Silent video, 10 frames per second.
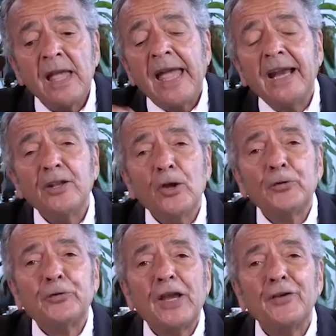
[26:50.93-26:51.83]
And in
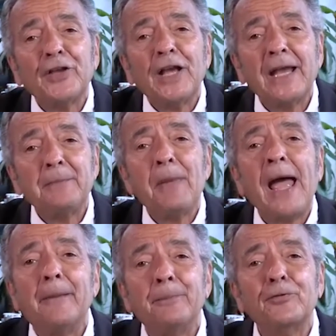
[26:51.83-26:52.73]
those days, they had
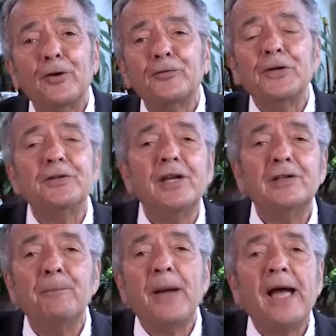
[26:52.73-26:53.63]
maps. So I was going to
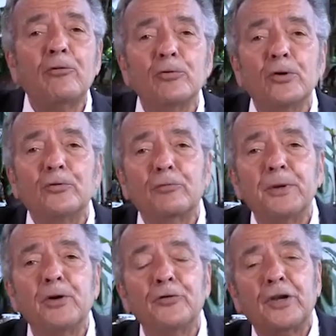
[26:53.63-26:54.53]
take the back routes
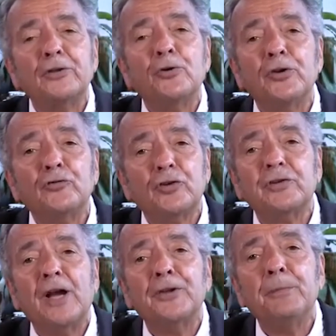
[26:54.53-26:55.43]
because I knew they'd shut
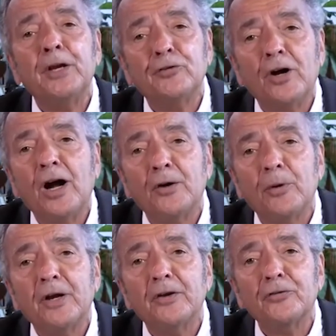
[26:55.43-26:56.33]
down the major
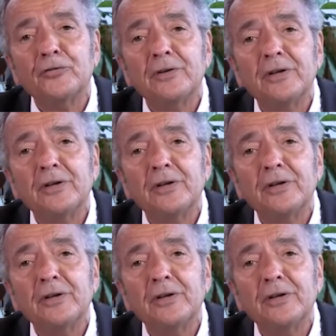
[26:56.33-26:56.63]
highways.